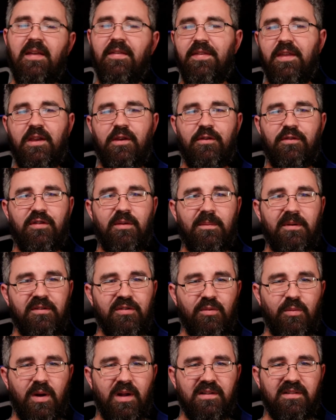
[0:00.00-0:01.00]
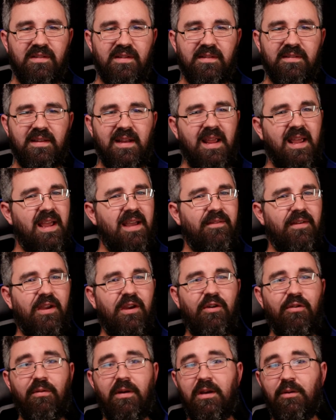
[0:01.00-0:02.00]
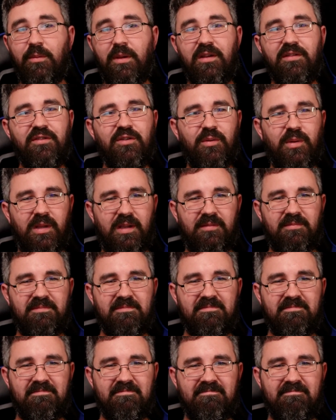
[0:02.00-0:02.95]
Thank you so much for watching this and have a great week shooting.